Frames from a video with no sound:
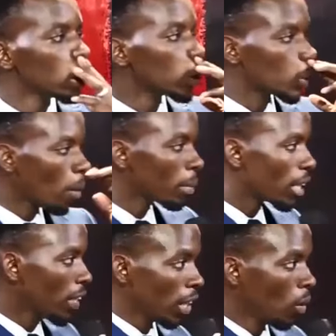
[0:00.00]
So I'm
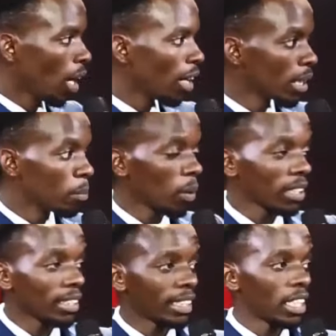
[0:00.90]
giving you an
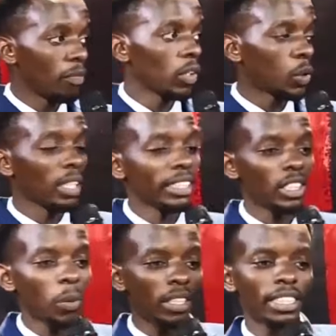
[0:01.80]
important key for
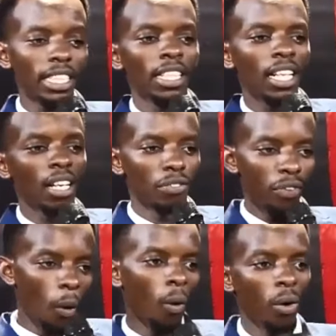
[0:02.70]

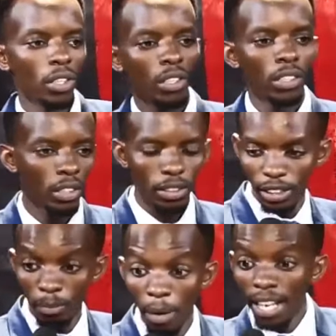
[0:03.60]
2024.
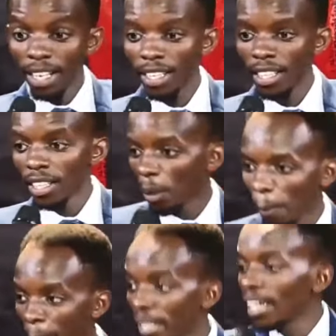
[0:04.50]
Smile,
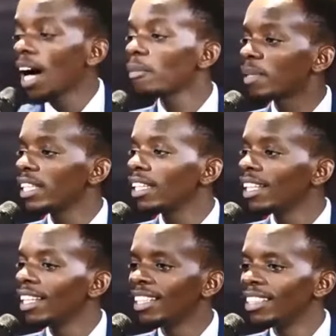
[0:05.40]
be happy.
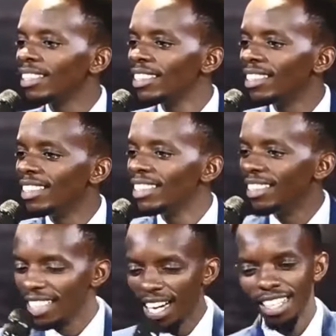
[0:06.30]

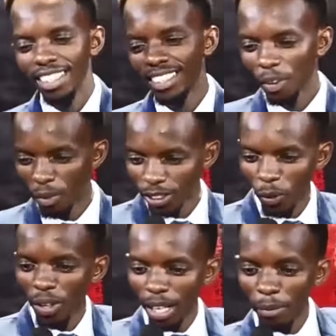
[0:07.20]
Yeah. Kuna
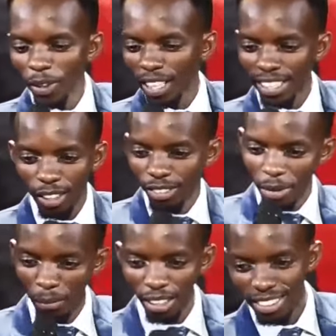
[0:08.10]
song kama hiyo lakini
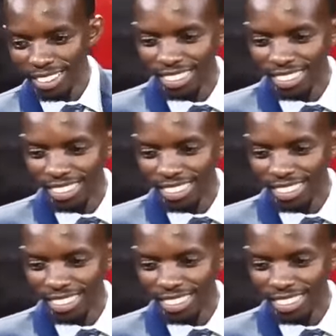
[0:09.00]
hatutaimba.